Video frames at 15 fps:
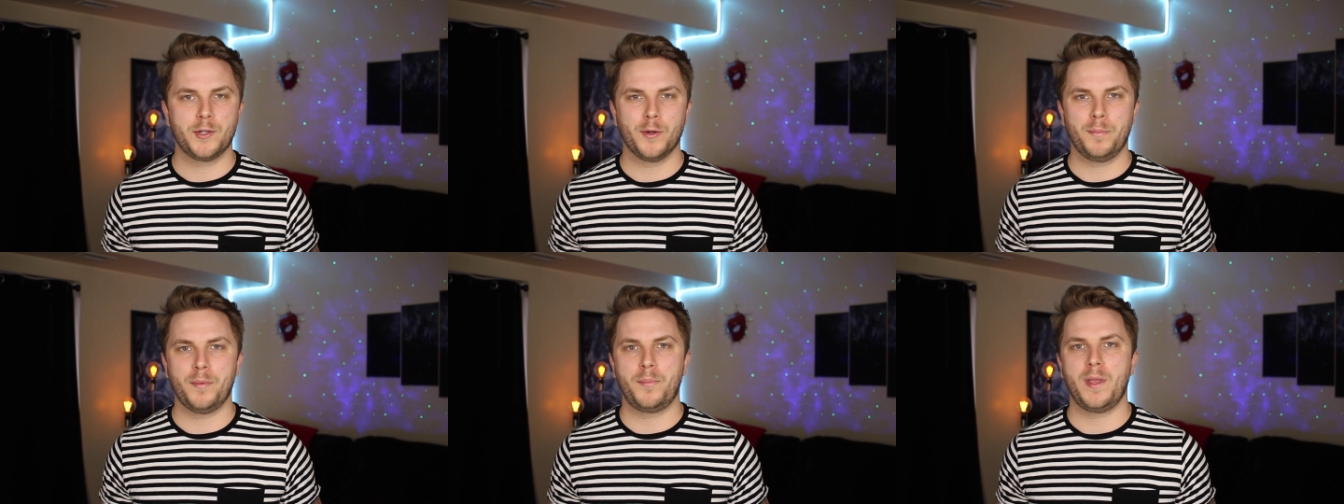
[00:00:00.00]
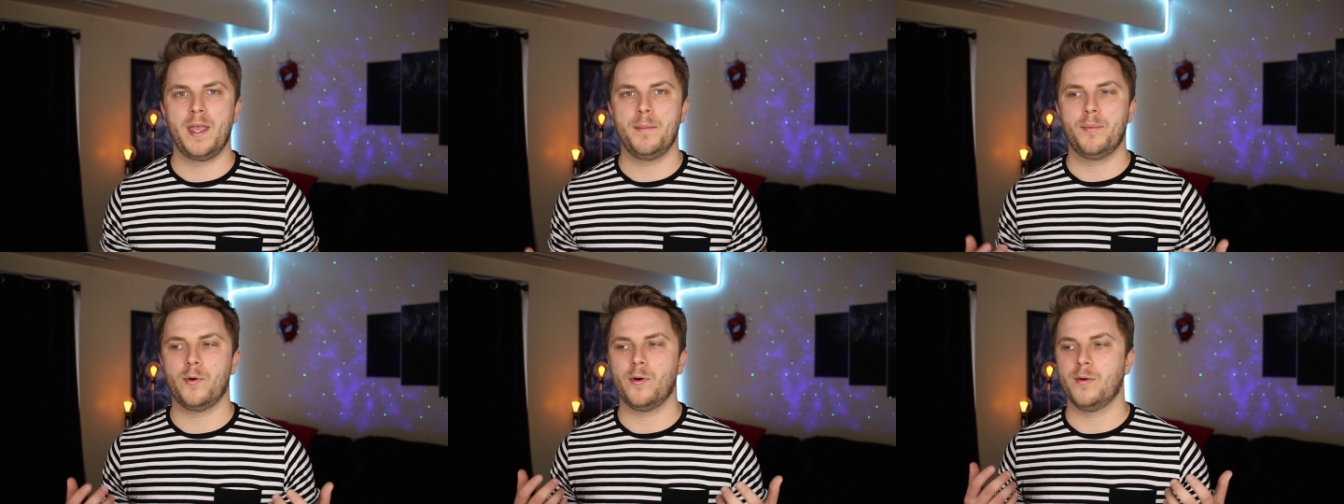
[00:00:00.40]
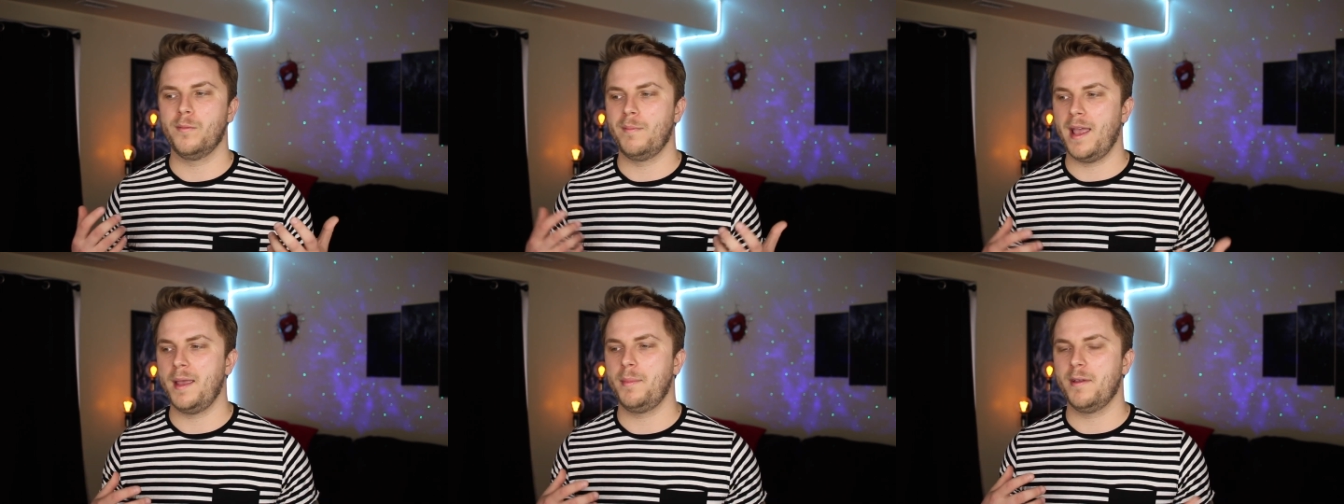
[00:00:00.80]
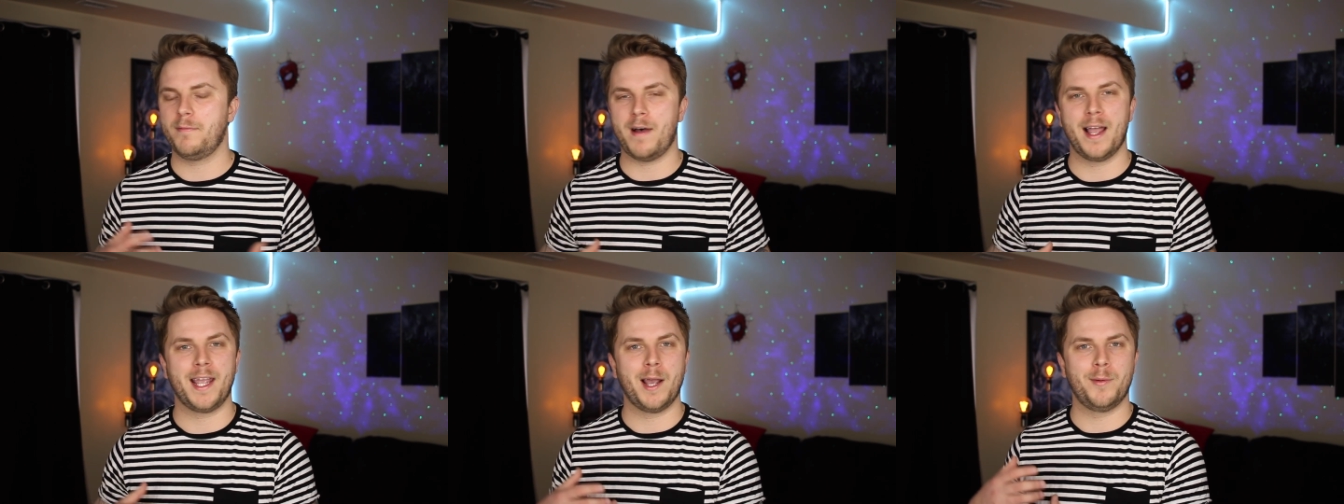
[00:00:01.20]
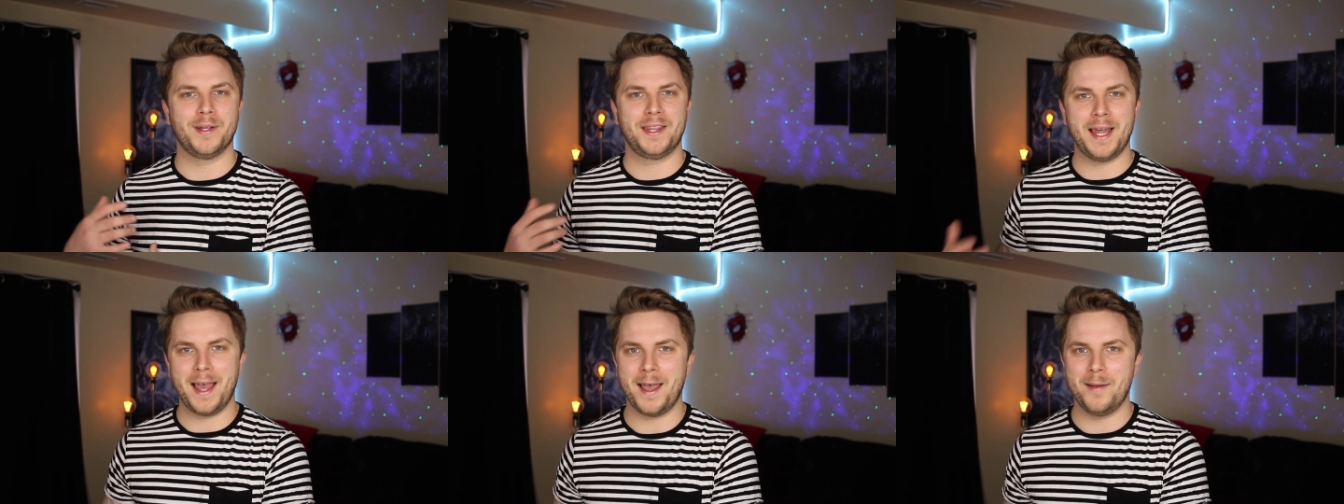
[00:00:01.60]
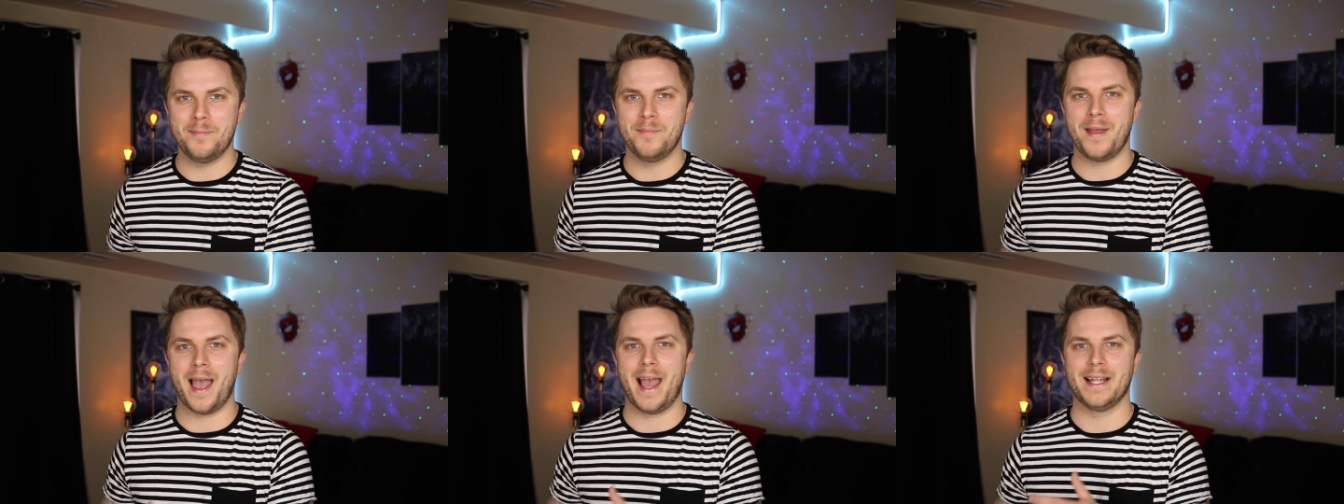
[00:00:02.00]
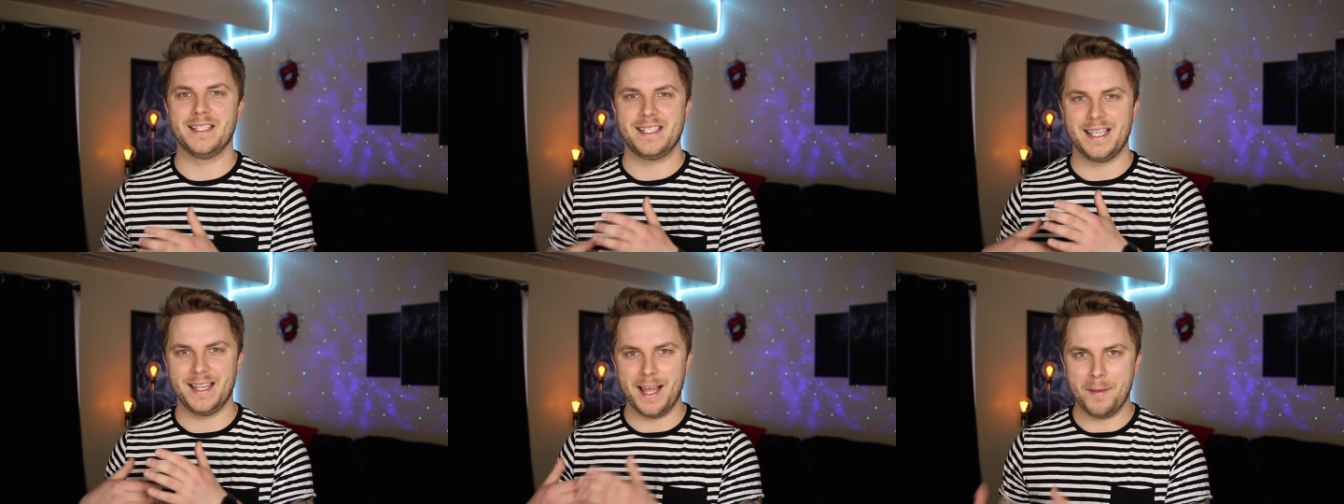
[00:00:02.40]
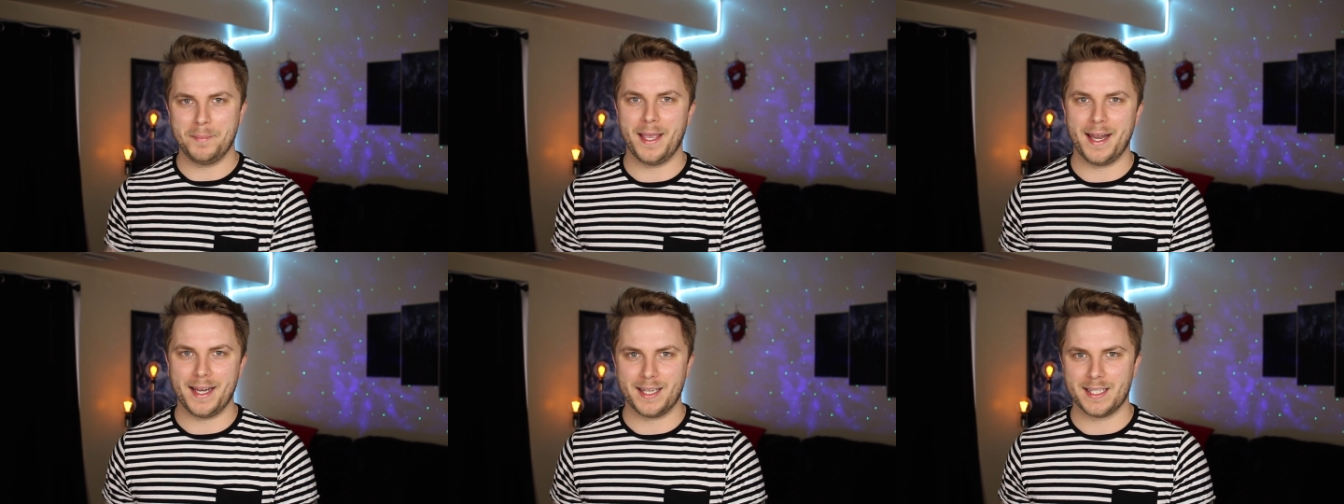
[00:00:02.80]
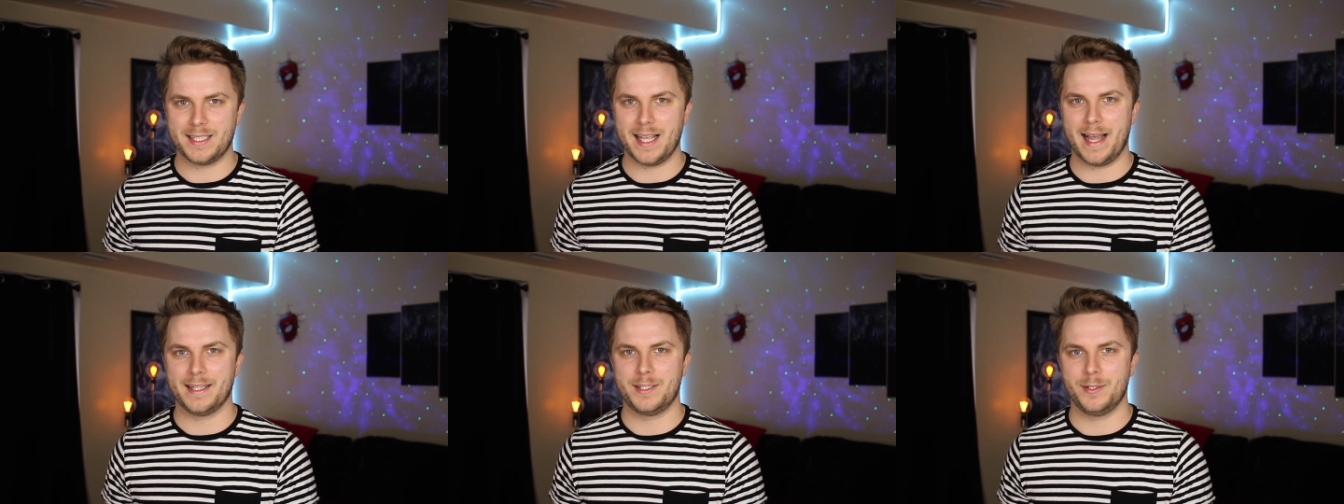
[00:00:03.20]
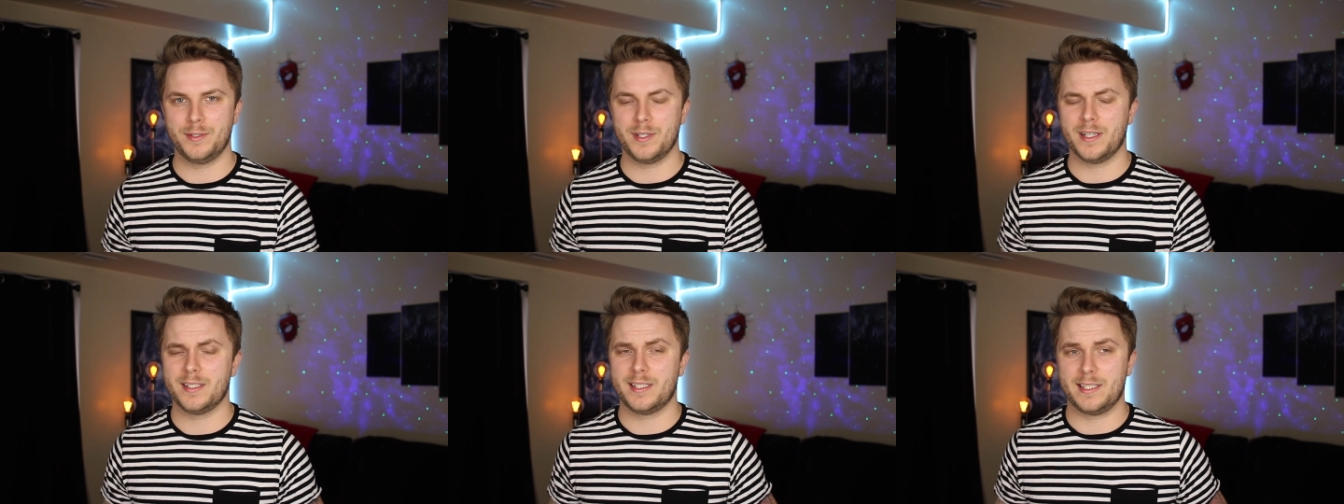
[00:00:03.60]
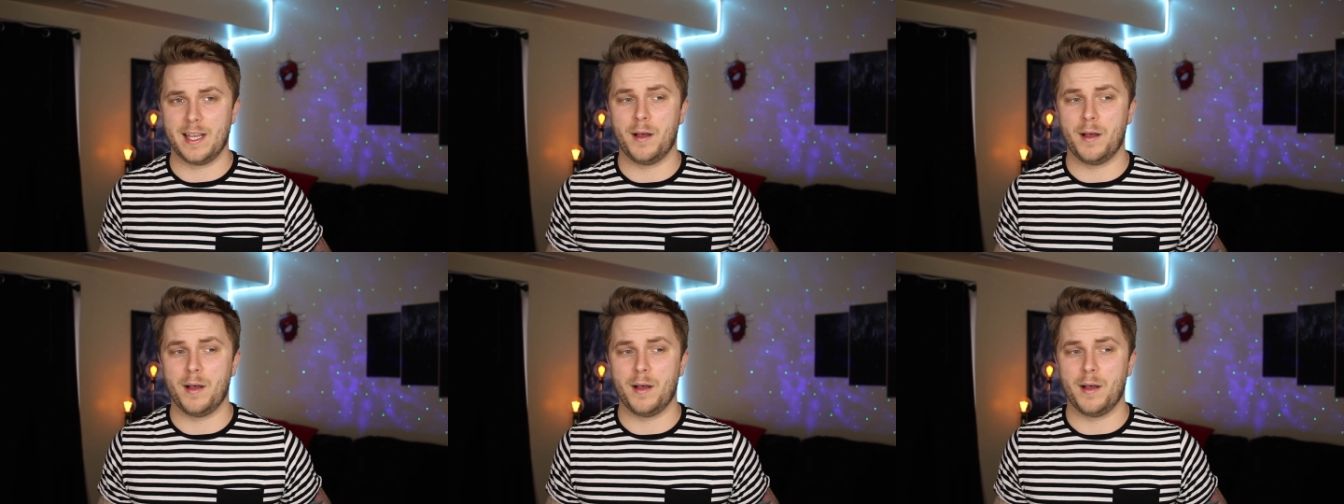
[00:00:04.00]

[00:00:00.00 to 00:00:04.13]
group of people. Maybe if I go with them and see them getting the tattoos on,